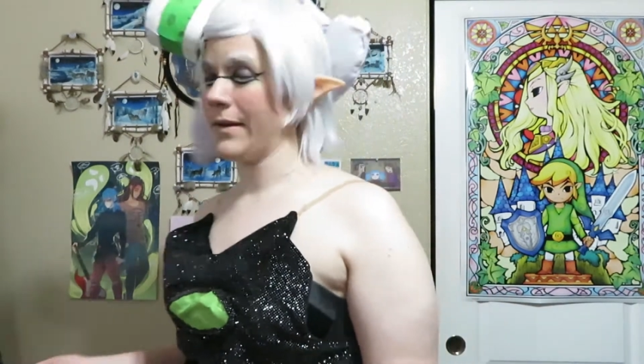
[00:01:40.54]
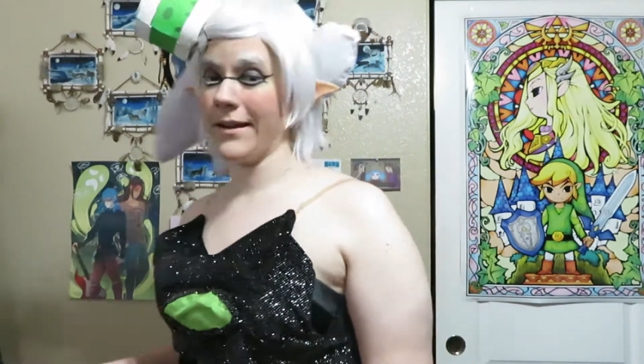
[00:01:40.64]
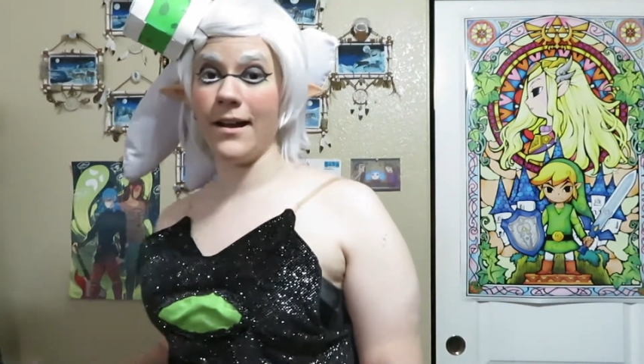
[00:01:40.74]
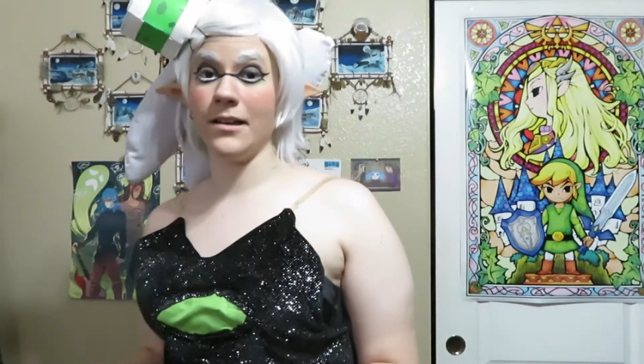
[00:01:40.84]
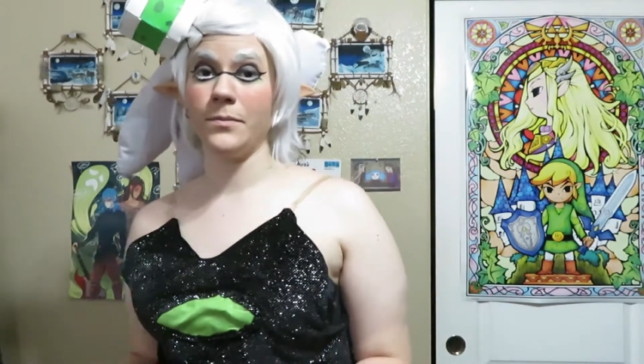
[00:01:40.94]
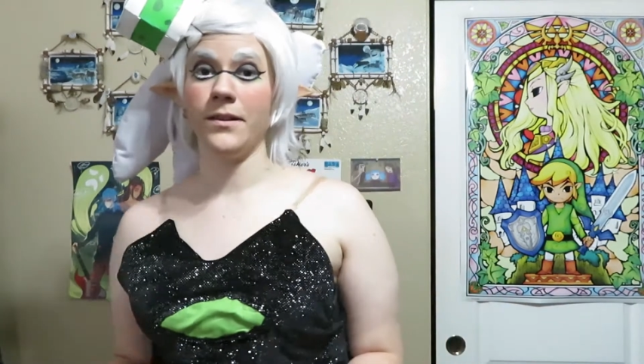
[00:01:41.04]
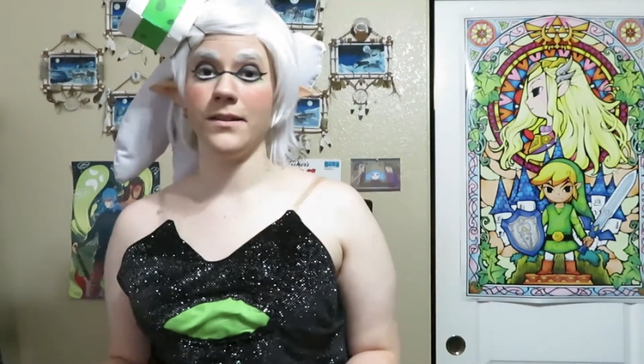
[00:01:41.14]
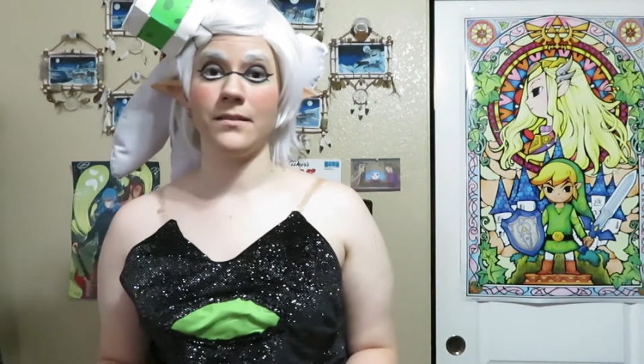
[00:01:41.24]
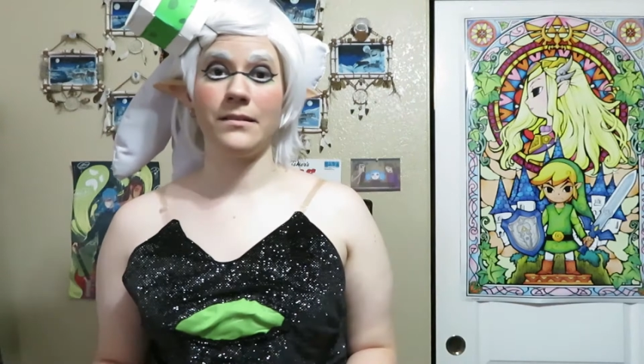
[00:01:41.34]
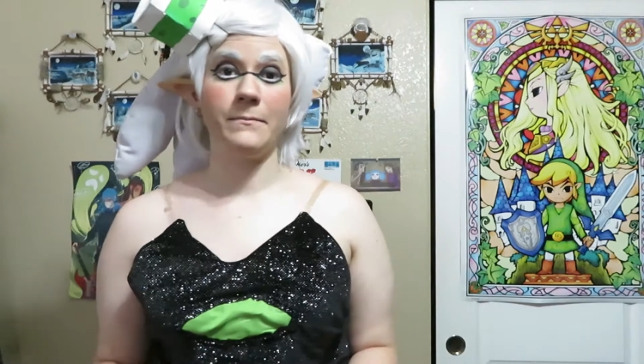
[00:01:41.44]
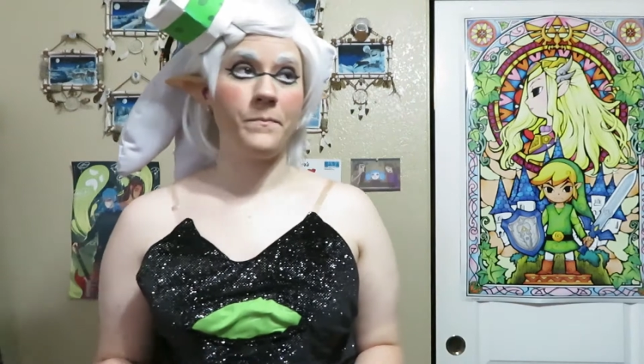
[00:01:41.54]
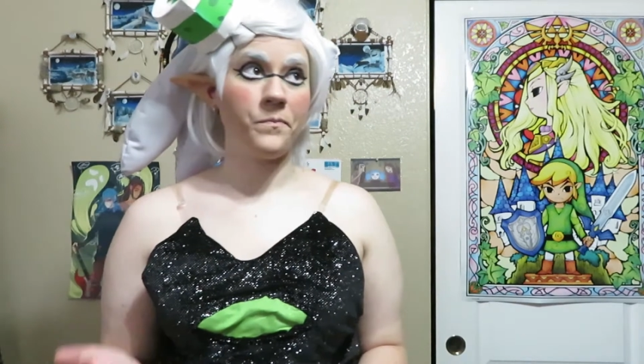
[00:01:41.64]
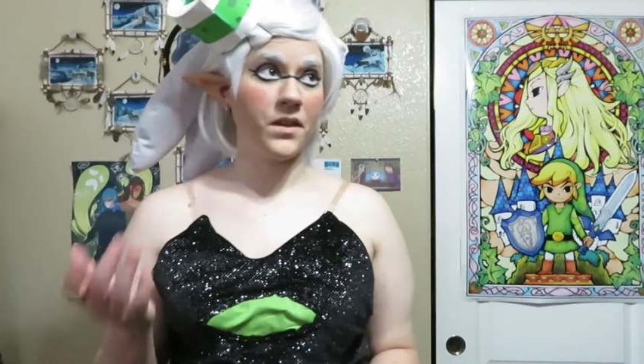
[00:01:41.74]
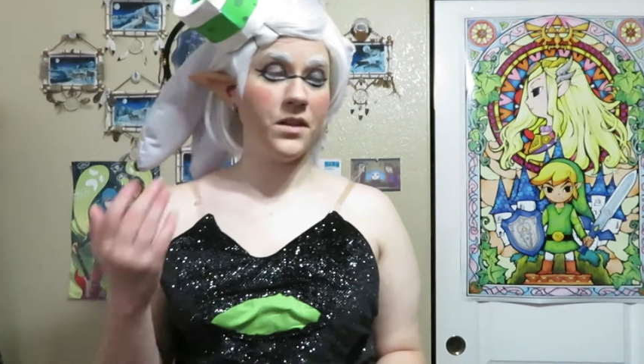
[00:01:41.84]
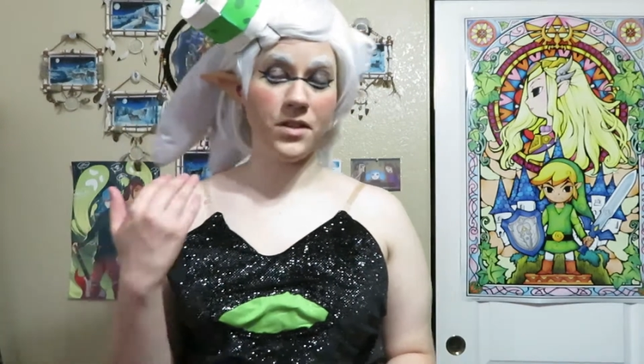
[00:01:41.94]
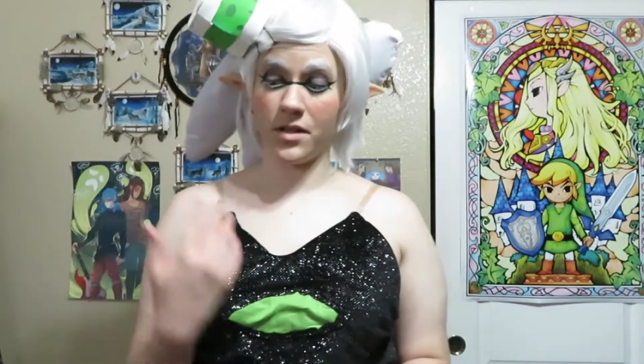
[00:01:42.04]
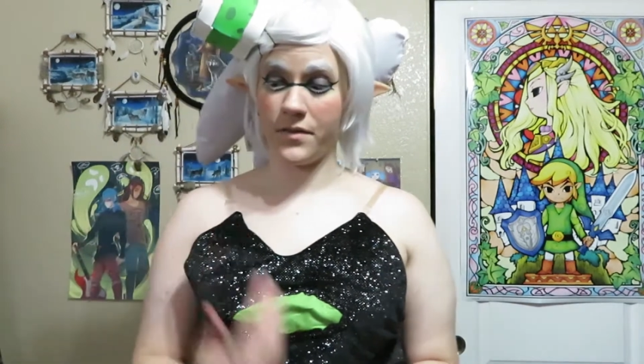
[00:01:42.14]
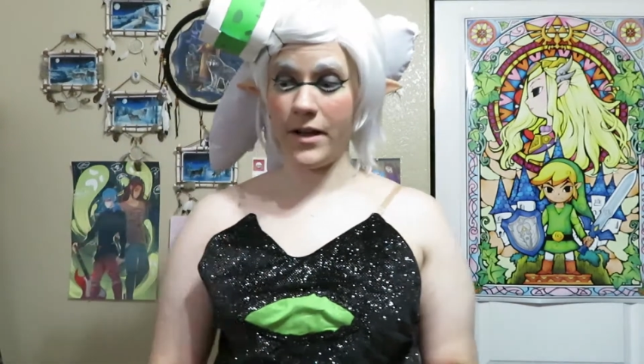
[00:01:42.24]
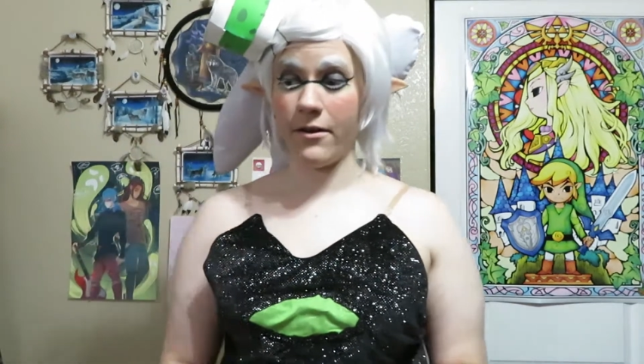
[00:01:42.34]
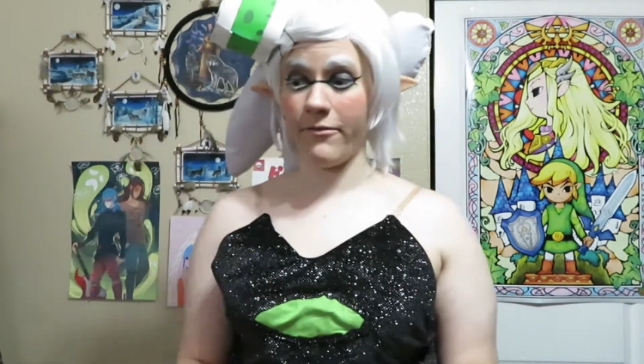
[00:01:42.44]
of my cosplays. Such as
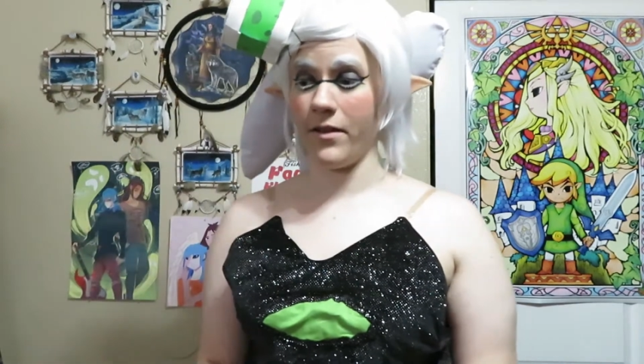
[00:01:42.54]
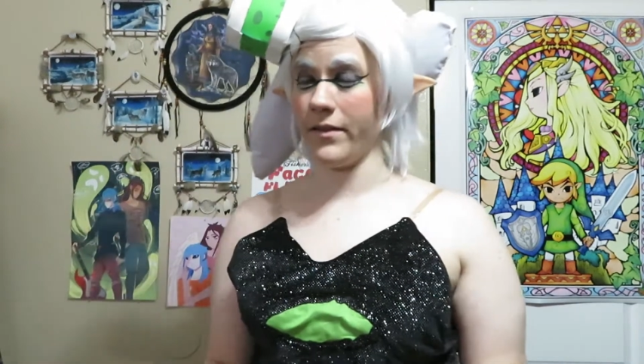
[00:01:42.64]
Flowerfell,